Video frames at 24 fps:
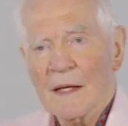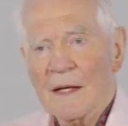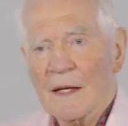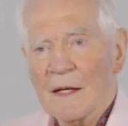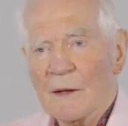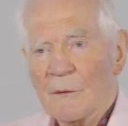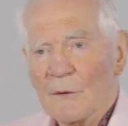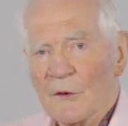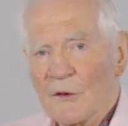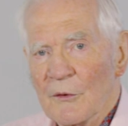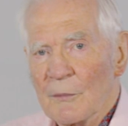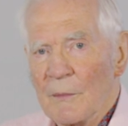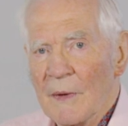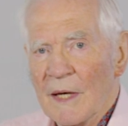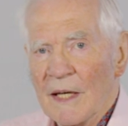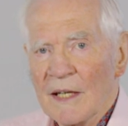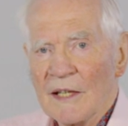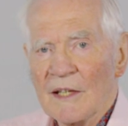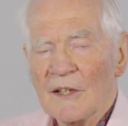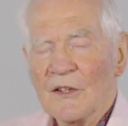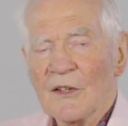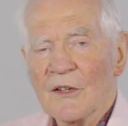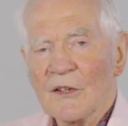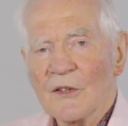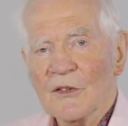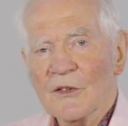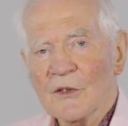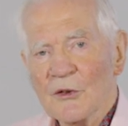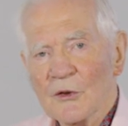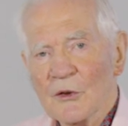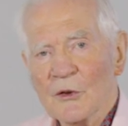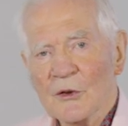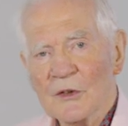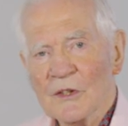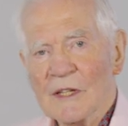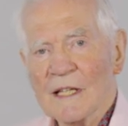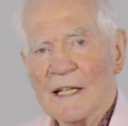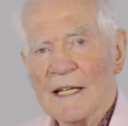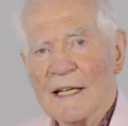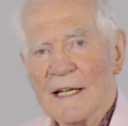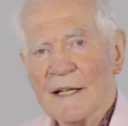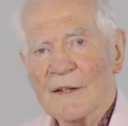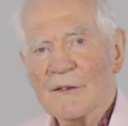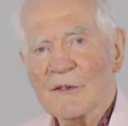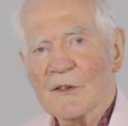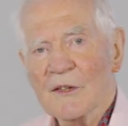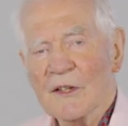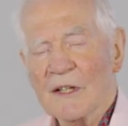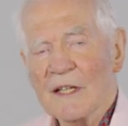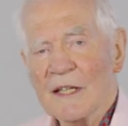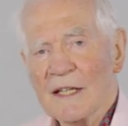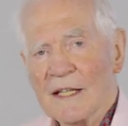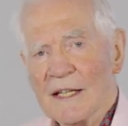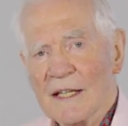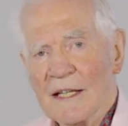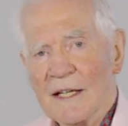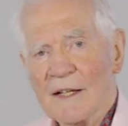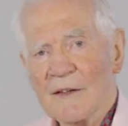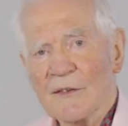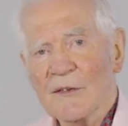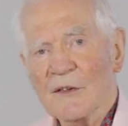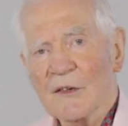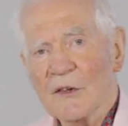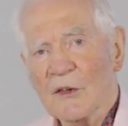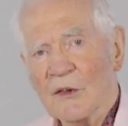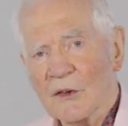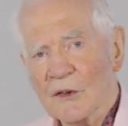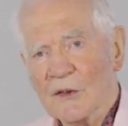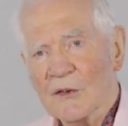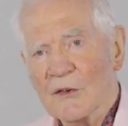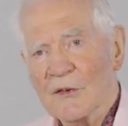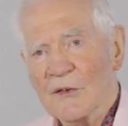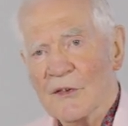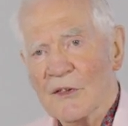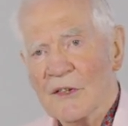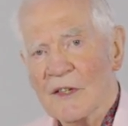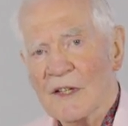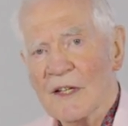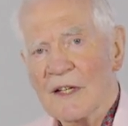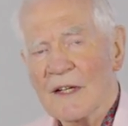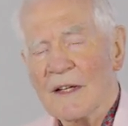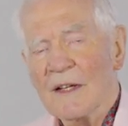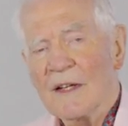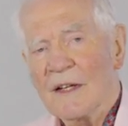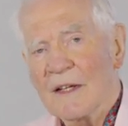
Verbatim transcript: It was made shortly after he left Oxford